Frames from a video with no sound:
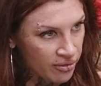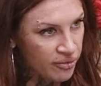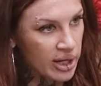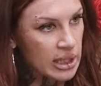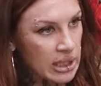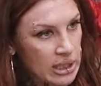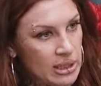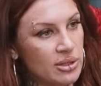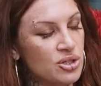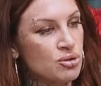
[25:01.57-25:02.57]
of
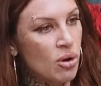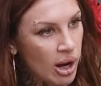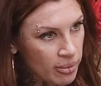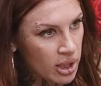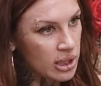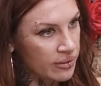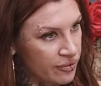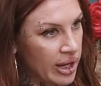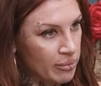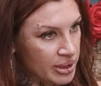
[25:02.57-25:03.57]
fucking trauma mm-hmm. in
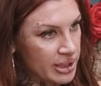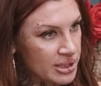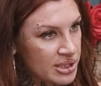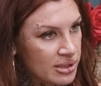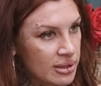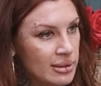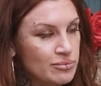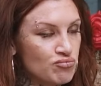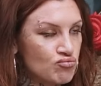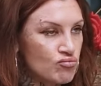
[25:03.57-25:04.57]
families.
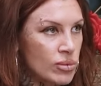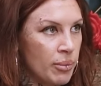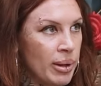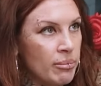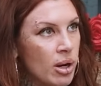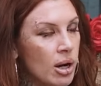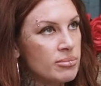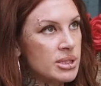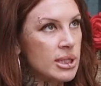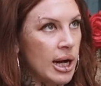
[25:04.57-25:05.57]
My
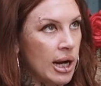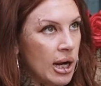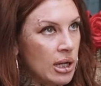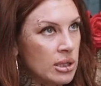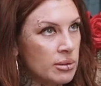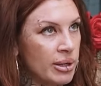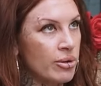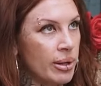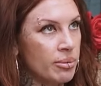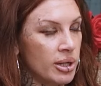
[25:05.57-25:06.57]
mom's dad, my
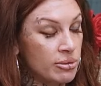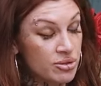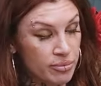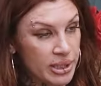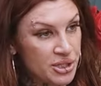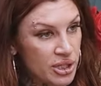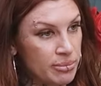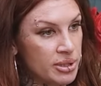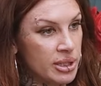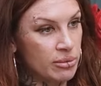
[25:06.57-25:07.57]
grandpa, he was from
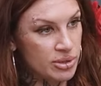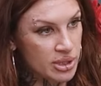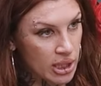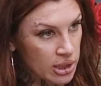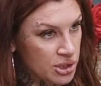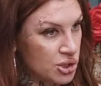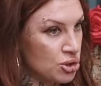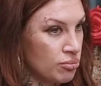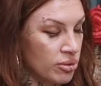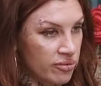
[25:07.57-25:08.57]
Egypt and he was like a
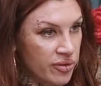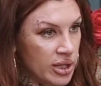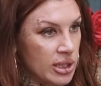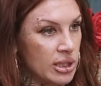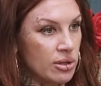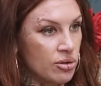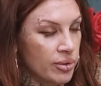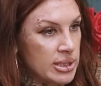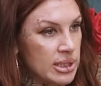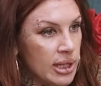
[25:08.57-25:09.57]
super fucking
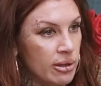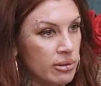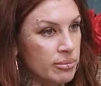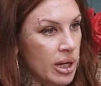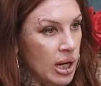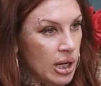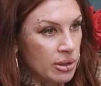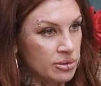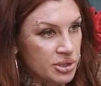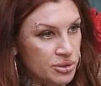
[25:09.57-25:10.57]
crazy Arab guy
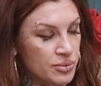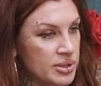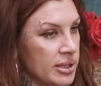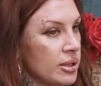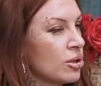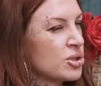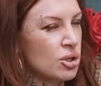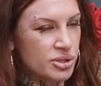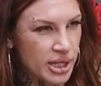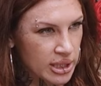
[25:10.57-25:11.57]
who just was like, you know,
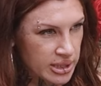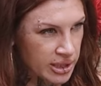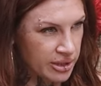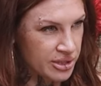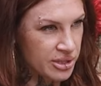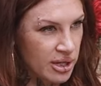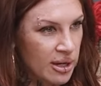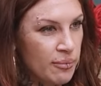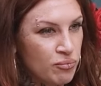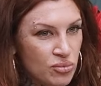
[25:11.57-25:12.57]
so sexist.
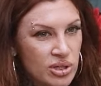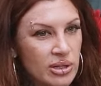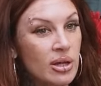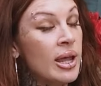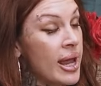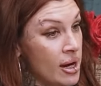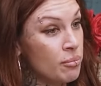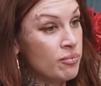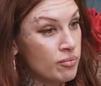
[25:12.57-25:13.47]
Mm-hmm. Didn't, he had a